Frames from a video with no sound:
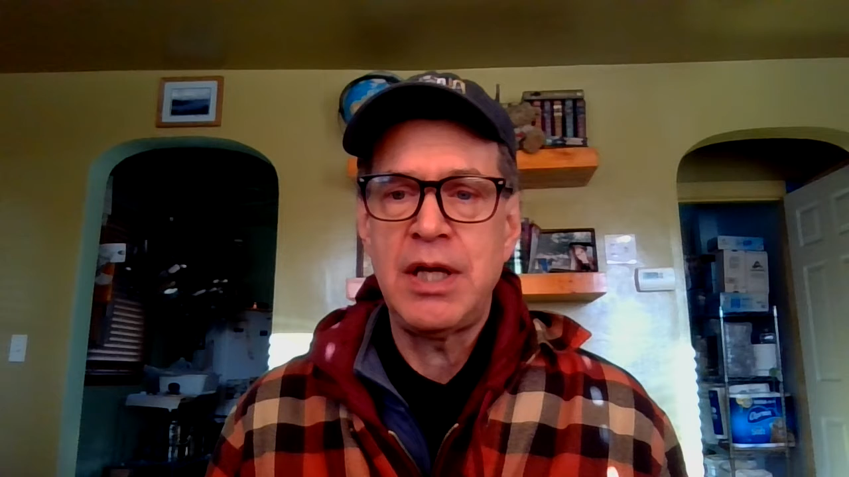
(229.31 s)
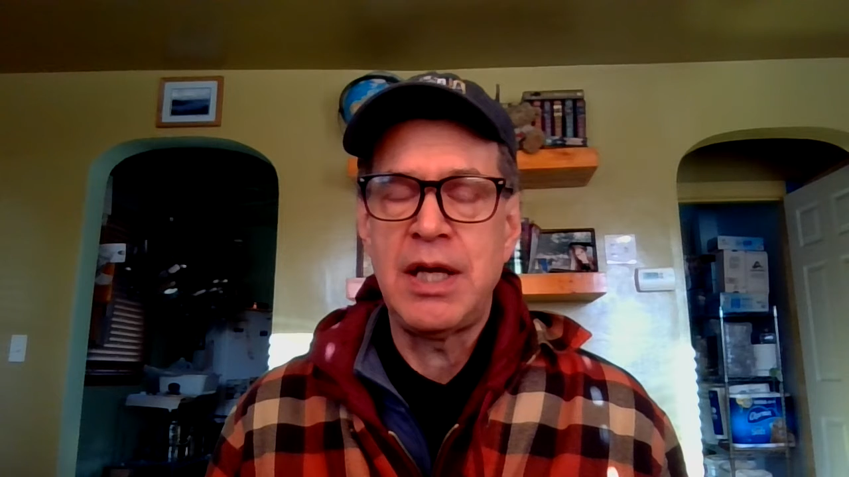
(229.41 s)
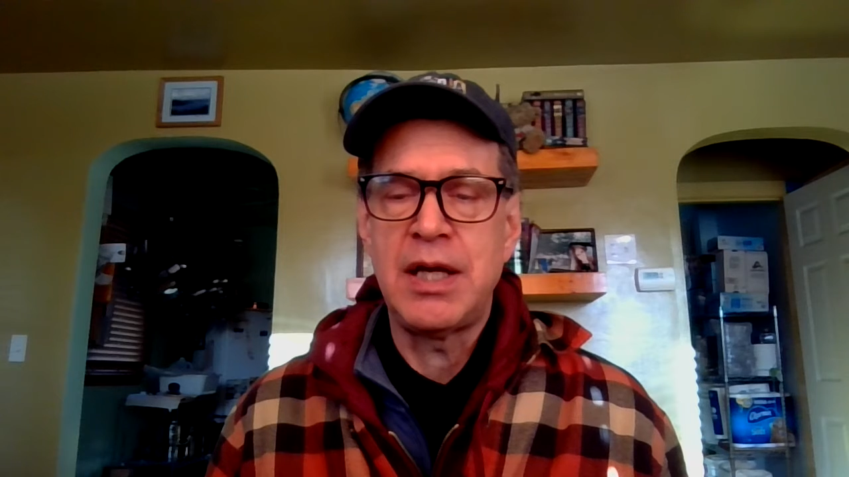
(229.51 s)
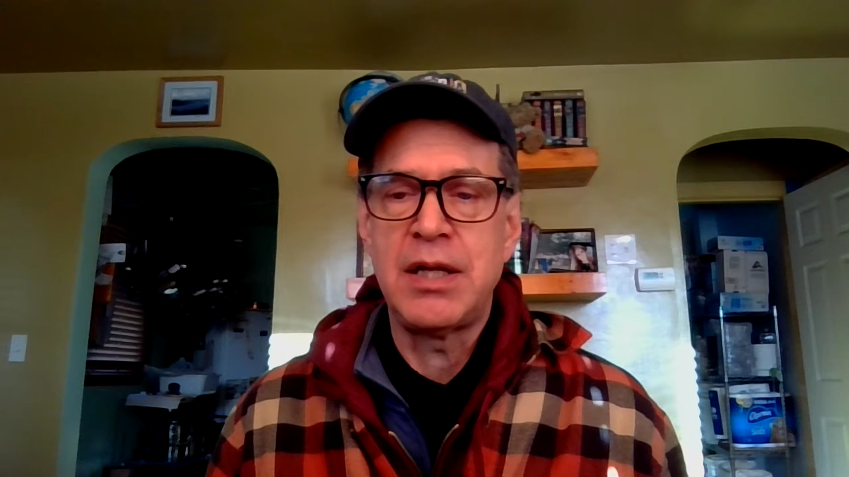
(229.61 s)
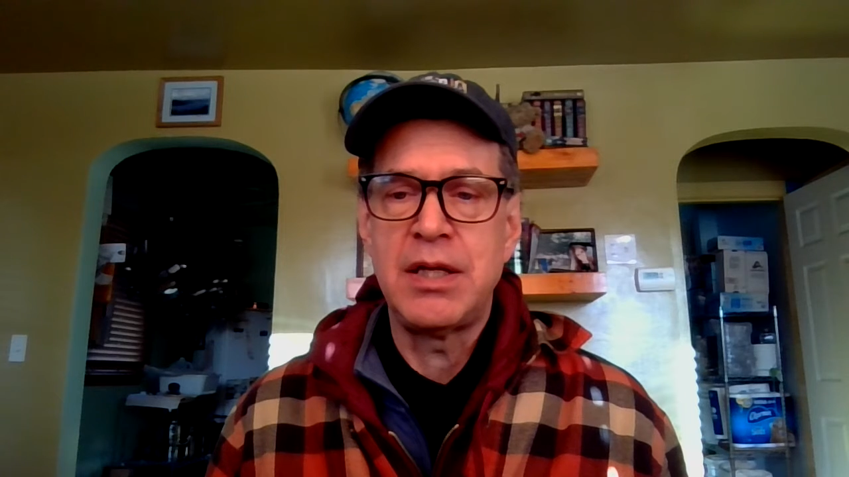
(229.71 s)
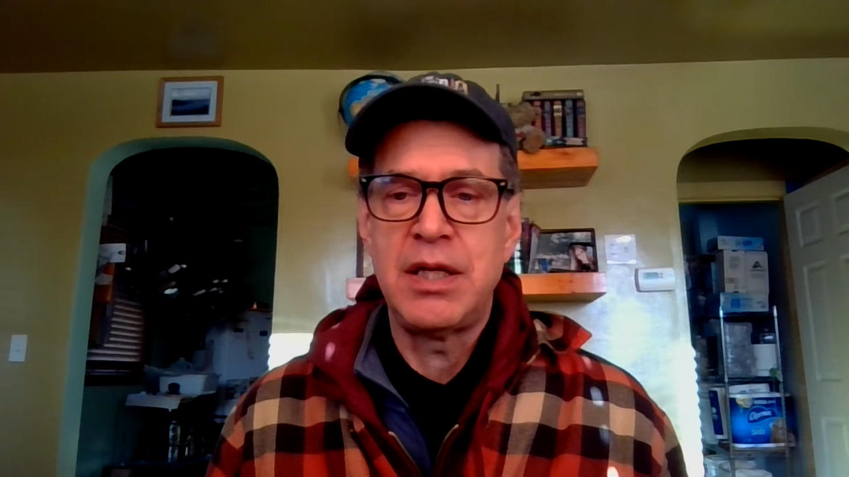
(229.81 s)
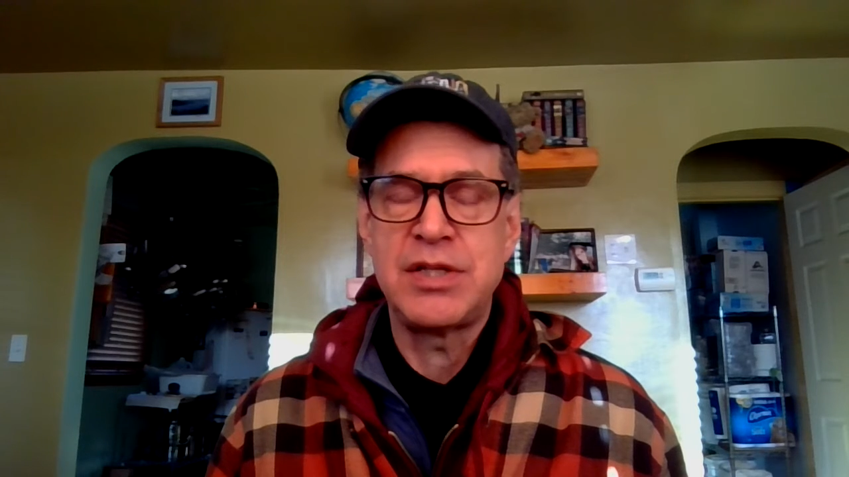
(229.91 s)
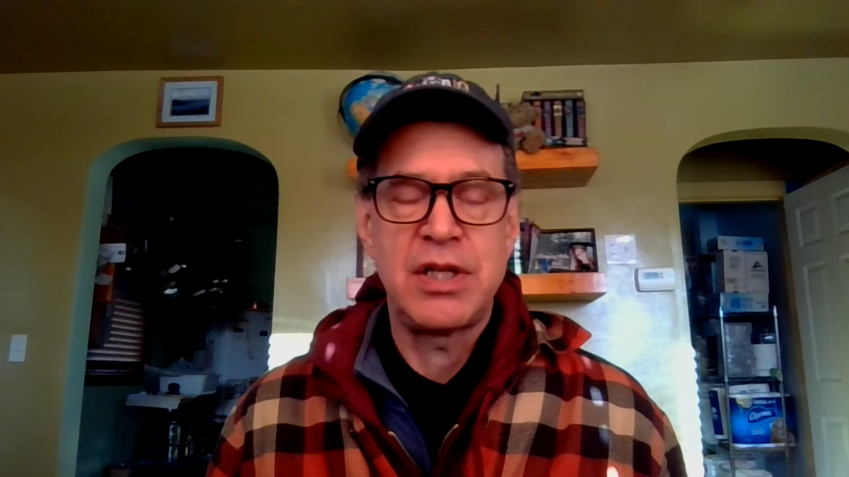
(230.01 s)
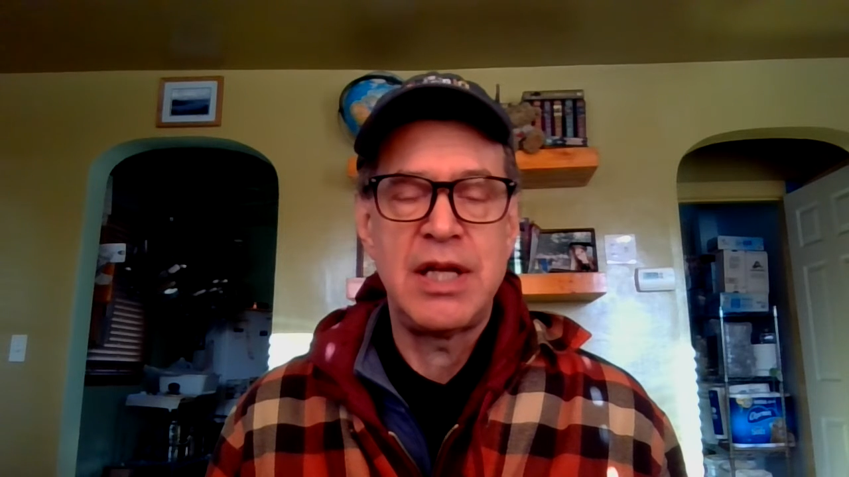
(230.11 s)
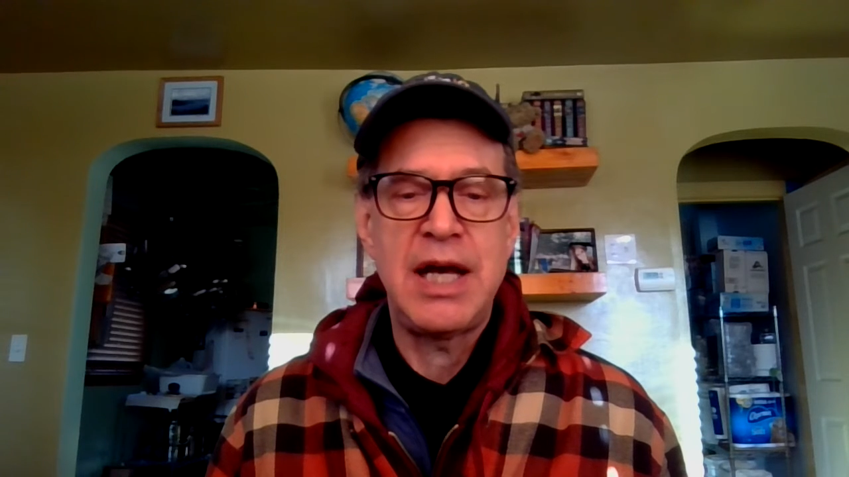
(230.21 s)
and
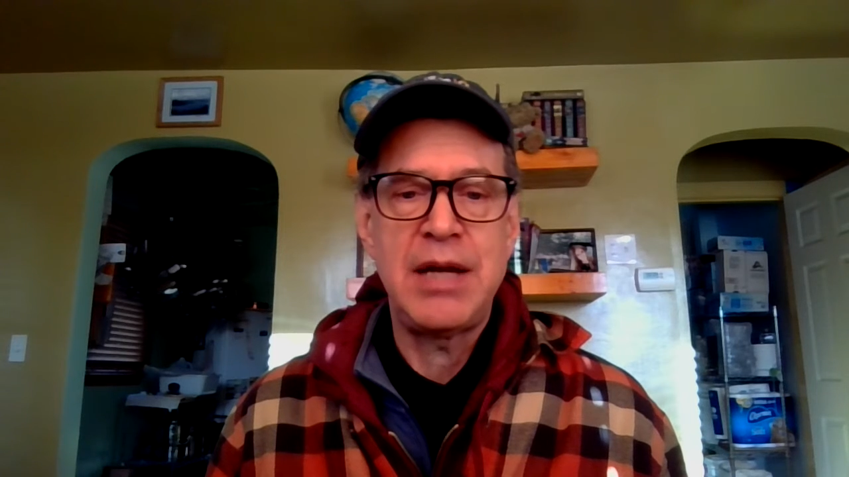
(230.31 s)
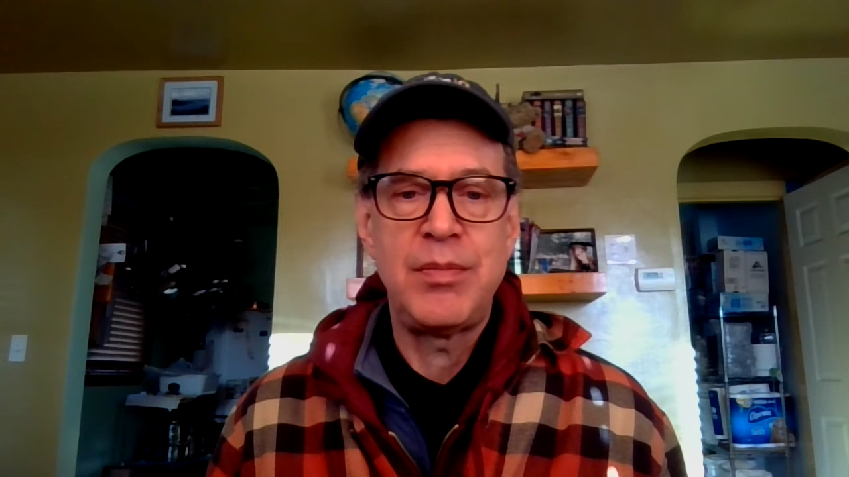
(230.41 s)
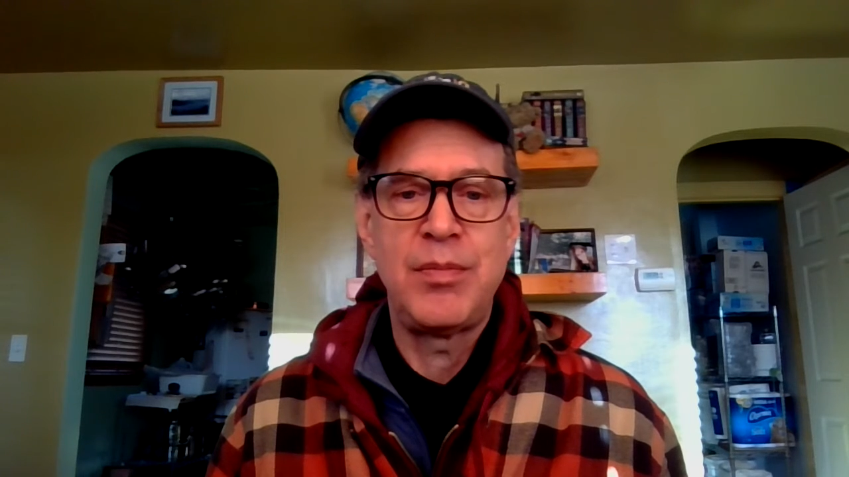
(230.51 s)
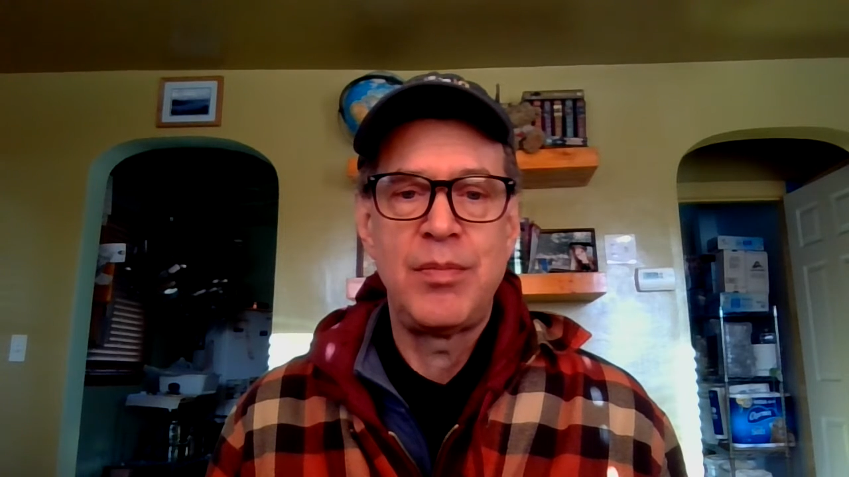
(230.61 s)
it's a lot.